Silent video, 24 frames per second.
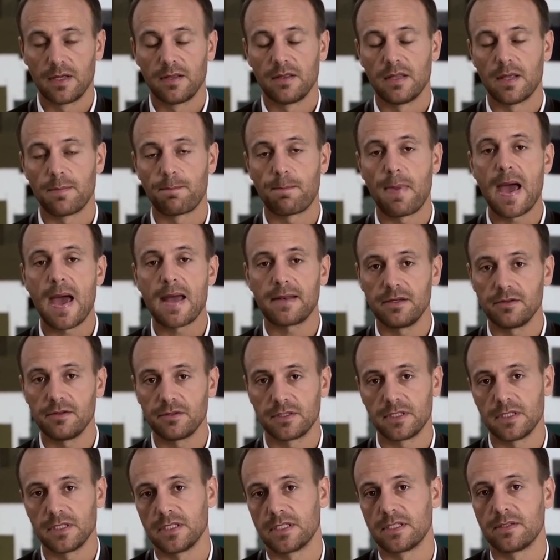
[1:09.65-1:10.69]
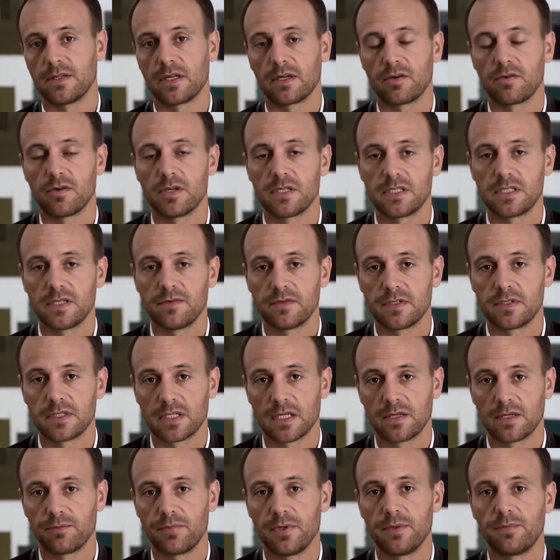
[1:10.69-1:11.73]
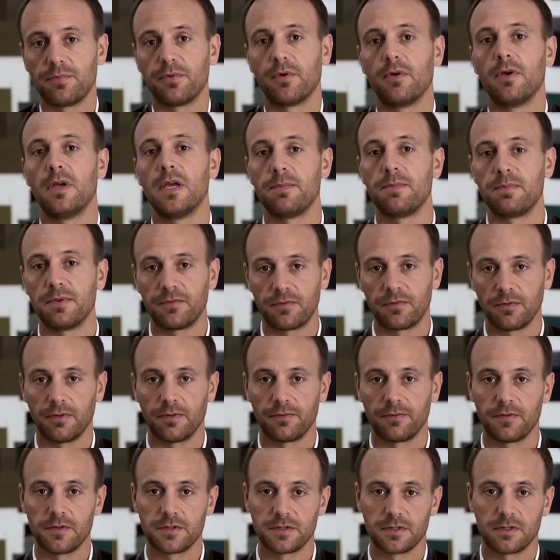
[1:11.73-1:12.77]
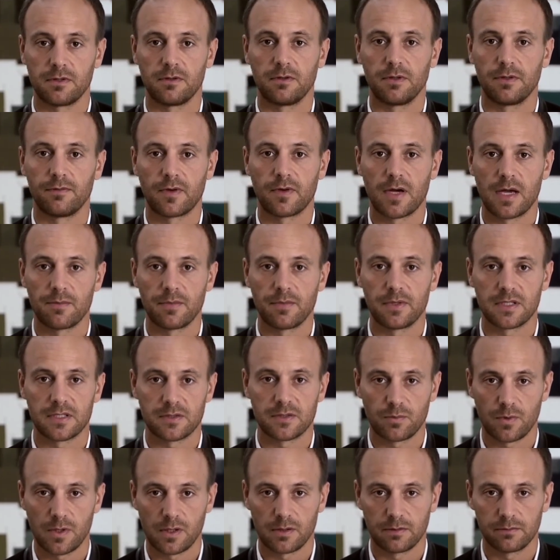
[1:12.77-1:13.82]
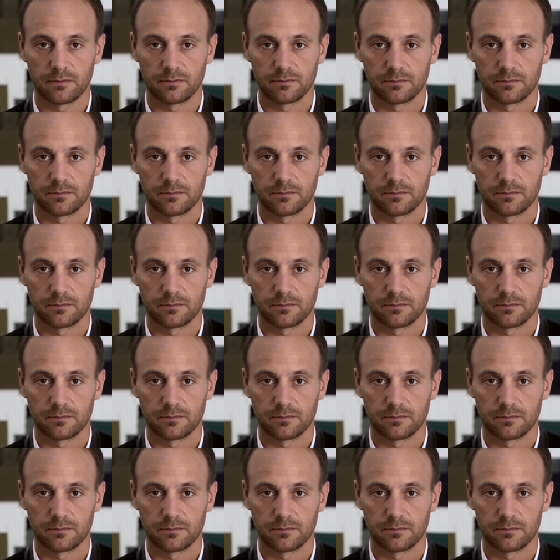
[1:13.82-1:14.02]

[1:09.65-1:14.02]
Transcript: The bad news is that creativity can be prohibited through the physical environment as well.